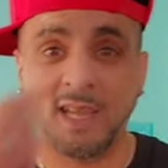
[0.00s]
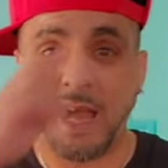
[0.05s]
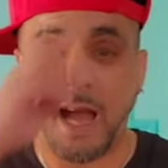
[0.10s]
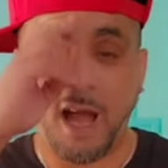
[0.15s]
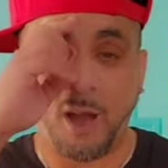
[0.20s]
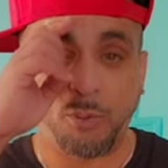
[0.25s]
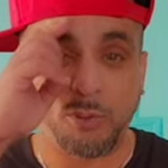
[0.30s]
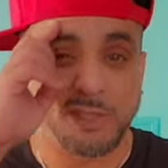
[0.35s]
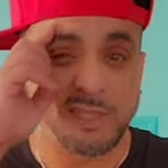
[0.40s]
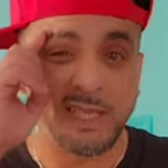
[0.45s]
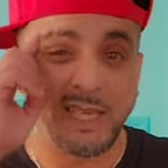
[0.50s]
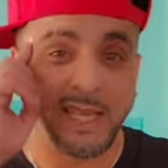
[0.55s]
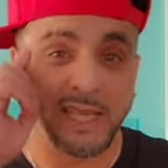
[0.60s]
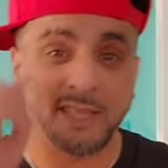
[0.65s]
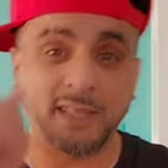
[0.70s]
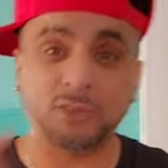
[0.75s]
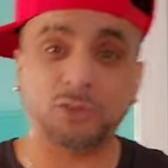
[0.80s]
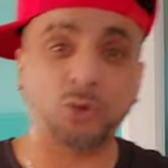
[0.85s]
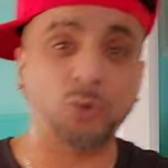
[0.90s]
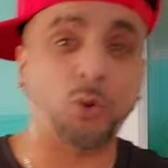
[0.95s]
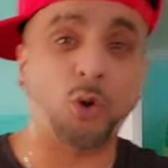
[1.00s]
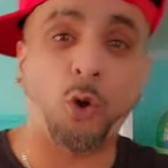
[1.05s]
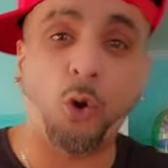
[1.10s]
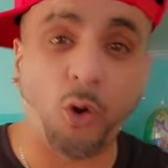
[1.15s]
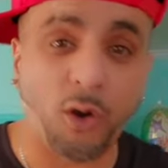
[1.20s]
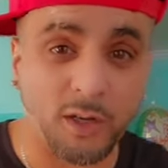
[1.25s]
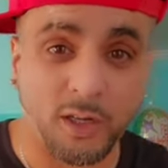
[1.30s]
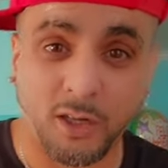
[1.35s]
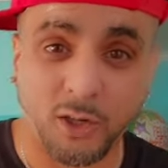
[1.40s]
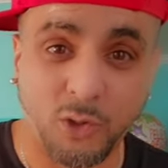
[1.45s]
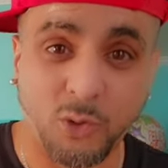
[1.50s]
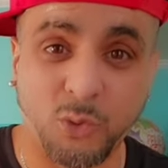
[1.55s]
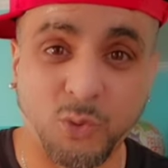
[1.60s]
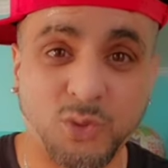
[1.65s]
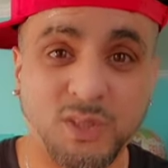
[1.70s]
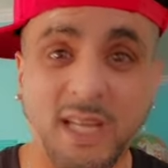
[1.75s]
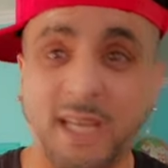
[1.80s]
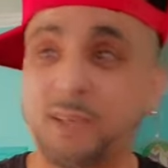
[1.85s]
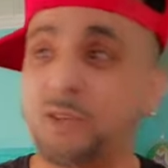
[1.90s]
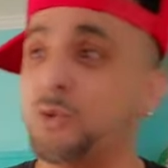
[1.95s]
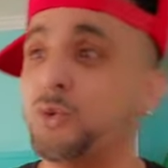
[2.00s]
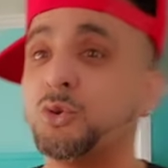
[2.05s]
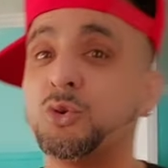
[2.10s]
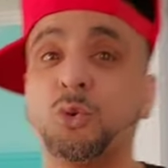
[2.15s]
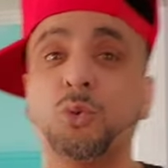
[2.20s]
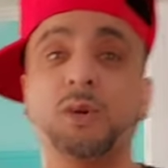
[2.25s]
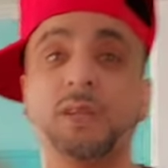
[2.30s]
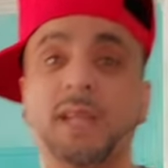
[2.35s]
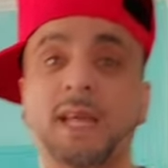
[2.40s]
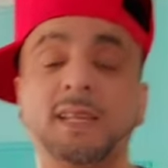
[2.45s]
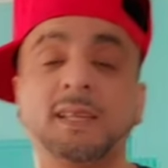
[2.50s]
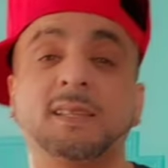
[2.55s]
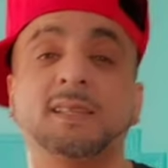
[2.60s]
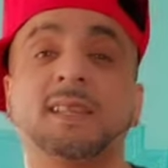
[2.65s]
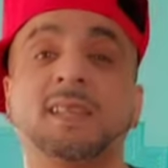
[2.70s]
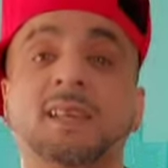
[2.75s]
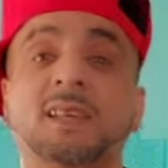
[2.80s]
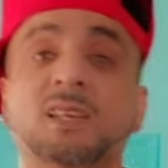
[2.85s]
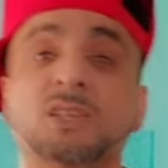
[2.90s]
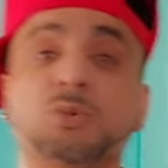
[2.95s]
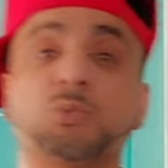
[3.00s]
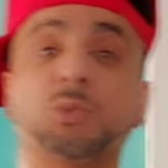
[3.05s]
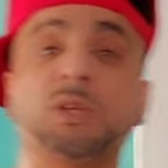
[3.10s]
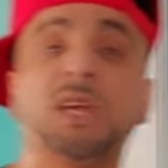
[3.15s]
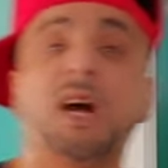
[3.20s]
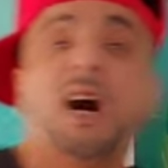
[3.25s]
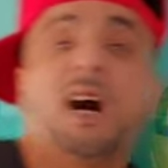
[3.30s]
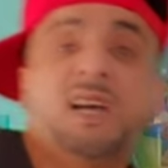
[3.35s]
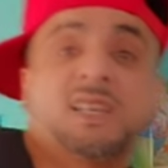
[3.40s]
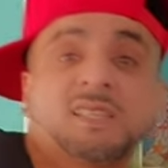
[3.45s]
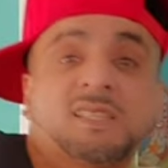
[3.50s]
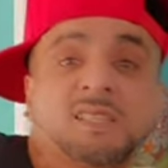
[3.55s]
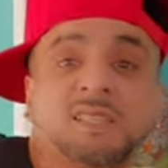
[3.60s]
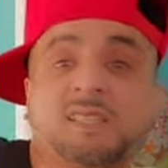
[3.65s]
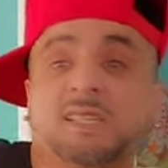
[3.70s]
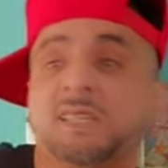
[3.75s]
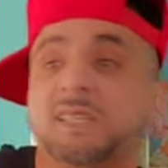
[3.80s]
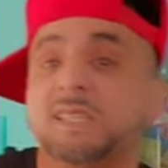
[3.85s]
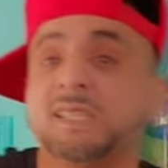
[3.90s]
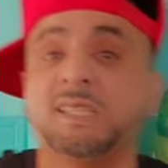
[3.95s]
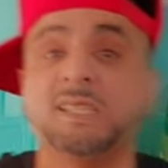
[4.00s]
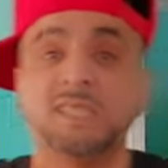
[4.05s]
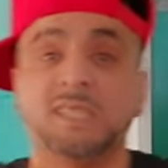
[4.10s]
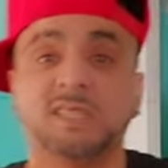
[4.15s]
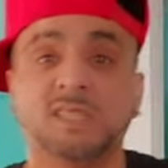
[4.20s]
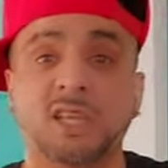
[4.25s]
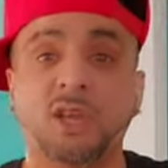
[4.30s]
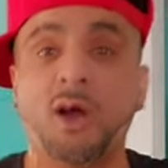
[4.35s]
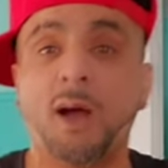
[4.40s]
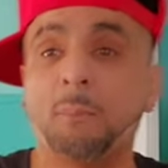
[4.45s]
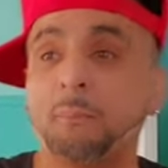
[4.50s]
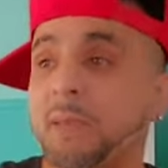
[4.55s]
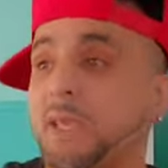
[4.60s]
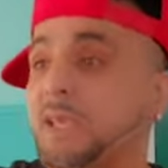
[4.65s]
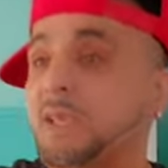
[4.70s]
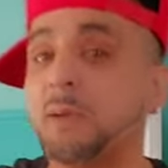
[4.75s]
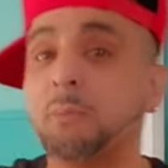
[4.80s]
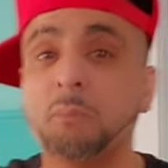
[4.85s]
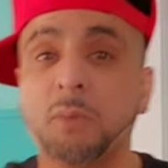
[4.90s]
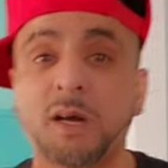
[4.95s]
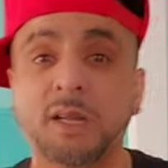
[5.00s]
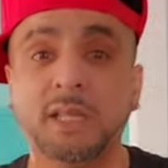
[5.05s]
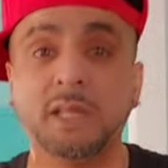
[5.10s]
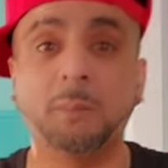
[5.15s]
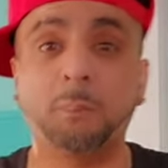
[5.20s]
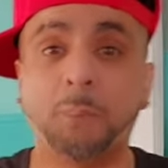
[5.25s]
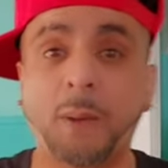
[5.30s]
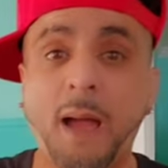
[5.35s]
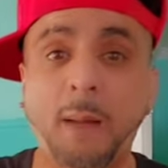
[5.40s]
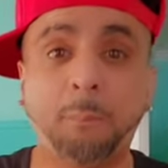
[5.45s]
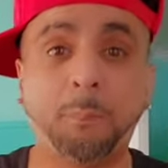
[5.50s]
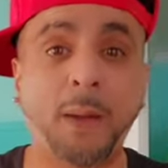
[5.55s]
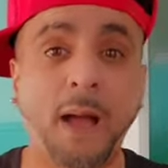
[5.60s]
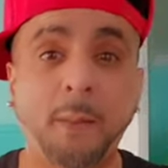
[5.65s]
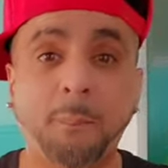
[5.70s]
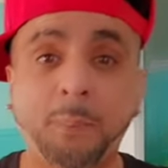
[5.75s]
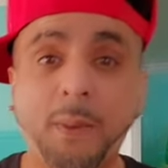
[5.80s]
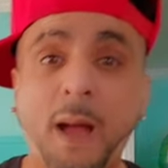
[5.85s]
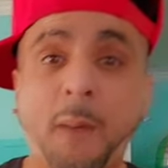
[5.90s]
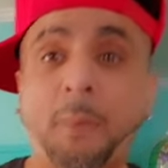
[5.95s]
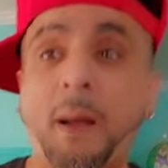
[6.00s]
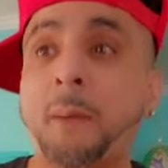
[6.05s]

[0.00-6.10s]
I was getting it through court clothes. Like, you doing anything, because we hustling in the jail. I'm making money. Pop, pop, pop.